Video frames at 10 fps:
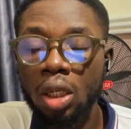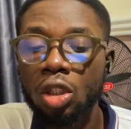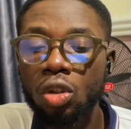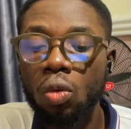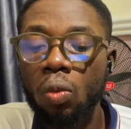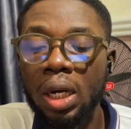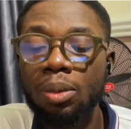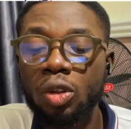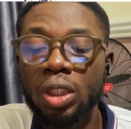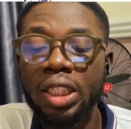So what I'm
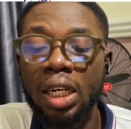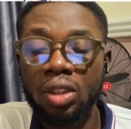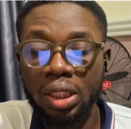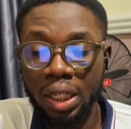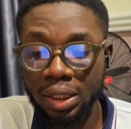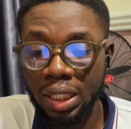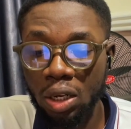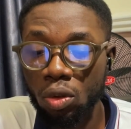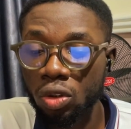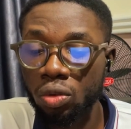doing now is that I
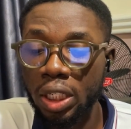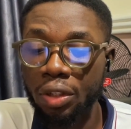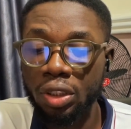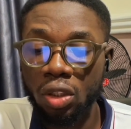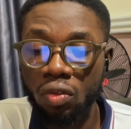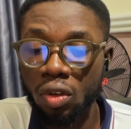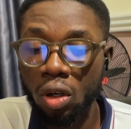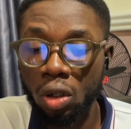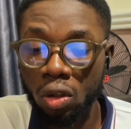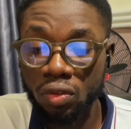want to get rid of
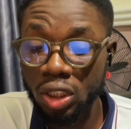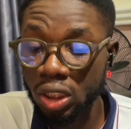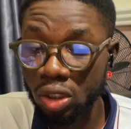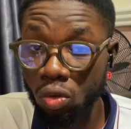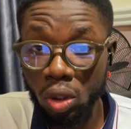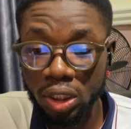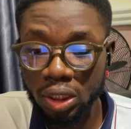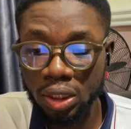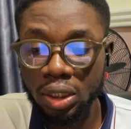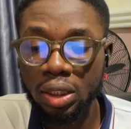all of these
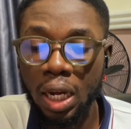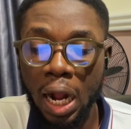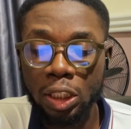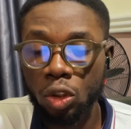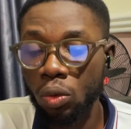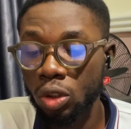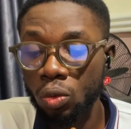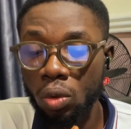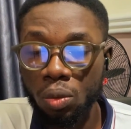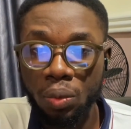quantities. I just want to
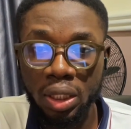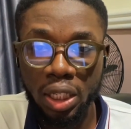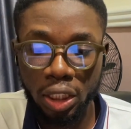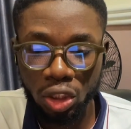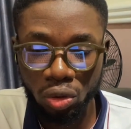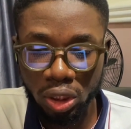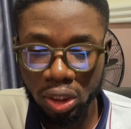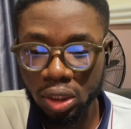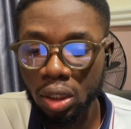work with their unit.